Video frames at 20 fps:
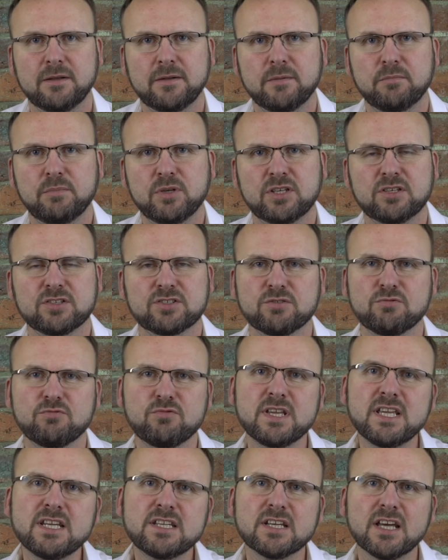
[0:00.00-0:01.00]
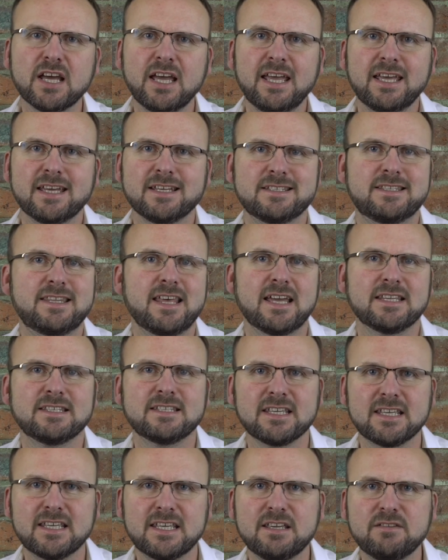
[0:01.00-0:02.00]
Because a reader is there to
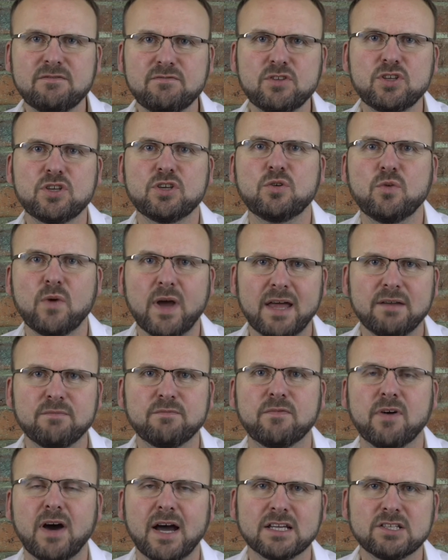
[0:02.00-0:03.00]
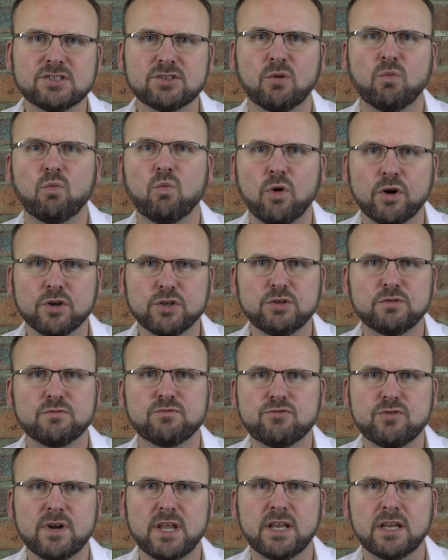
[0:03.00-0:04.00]
give you advice on what you've
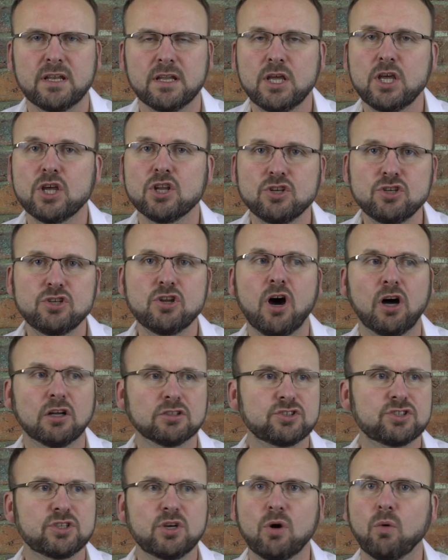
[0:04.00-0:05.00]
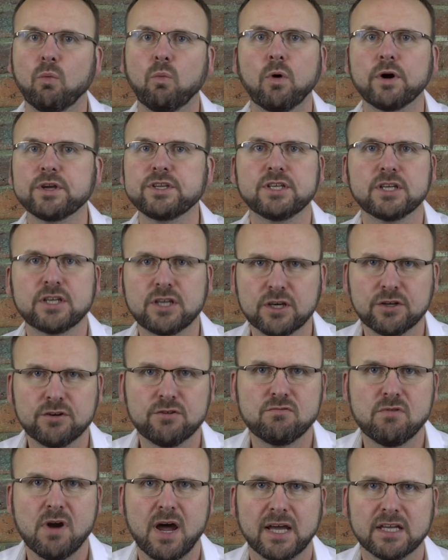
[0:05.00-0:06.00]
written, not what you're going to
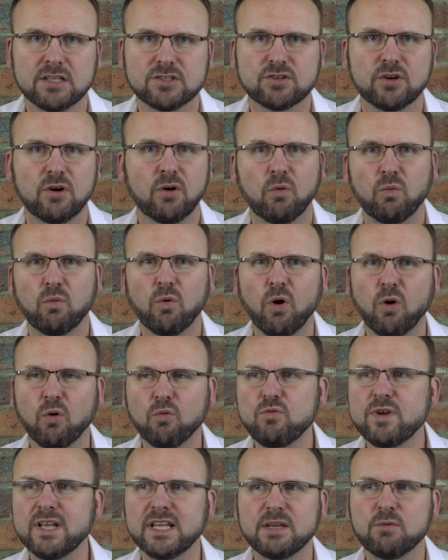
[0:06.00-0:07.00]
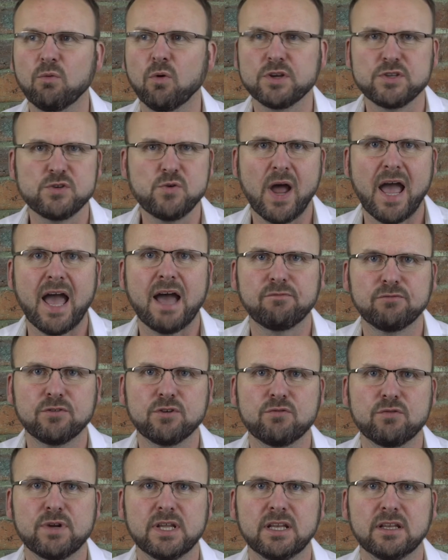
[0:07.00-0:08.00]
write or really what you haven't
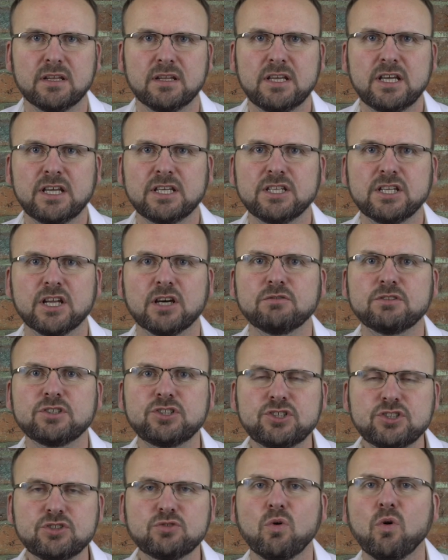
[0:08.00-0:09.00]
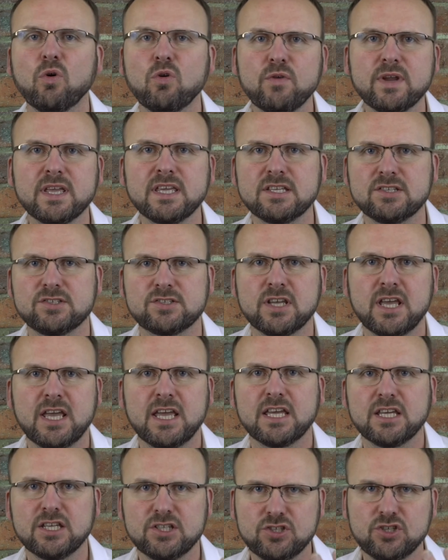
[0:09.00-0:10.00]
written. The story is
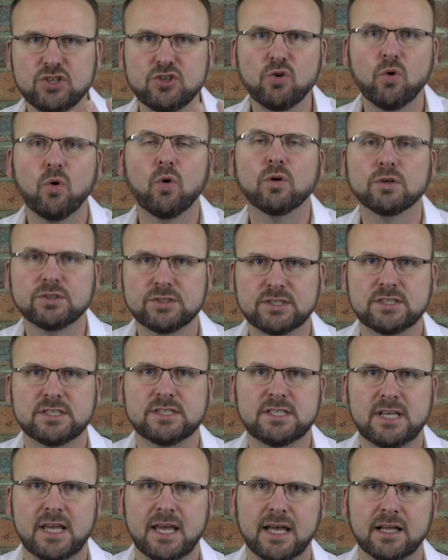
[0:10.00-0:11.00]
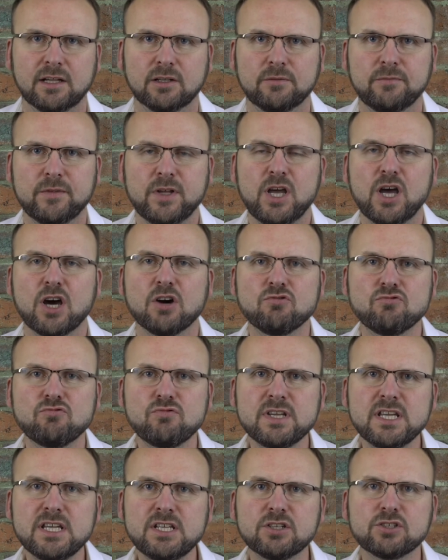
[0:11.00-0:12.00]
yours to tell. A
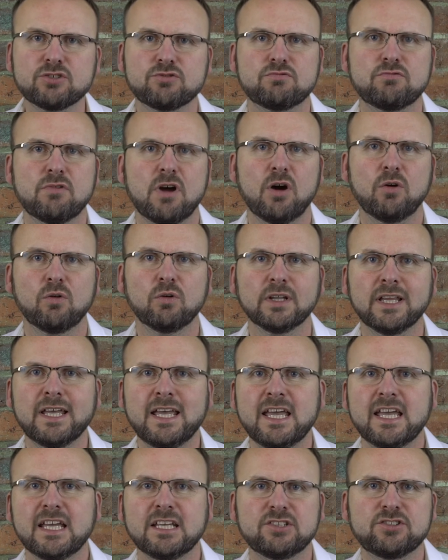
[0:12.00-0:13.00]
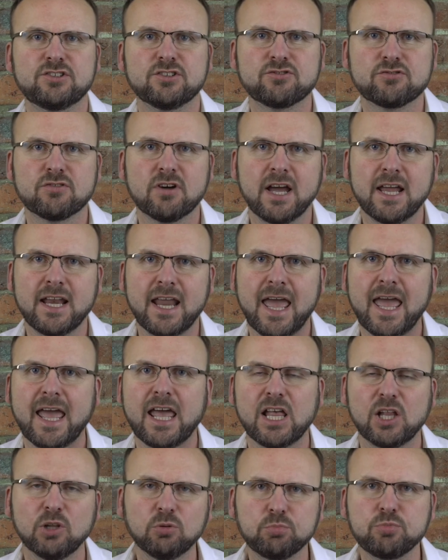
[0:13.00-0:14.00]
reader's role is to try and
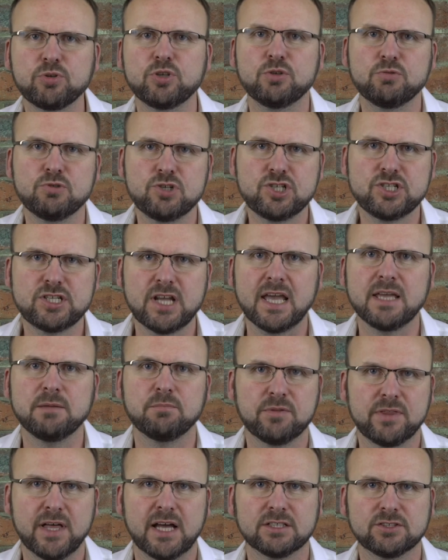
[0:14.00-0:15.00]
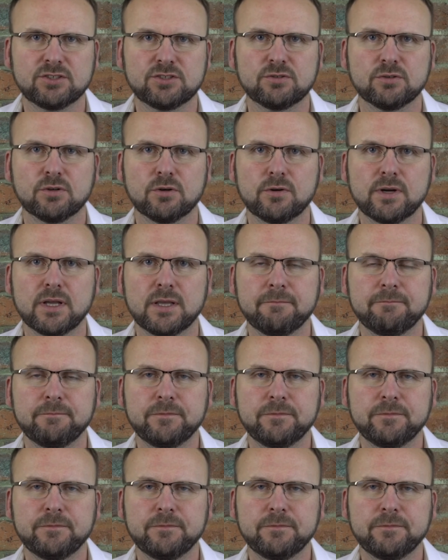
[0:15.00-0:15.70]
help you shape that story.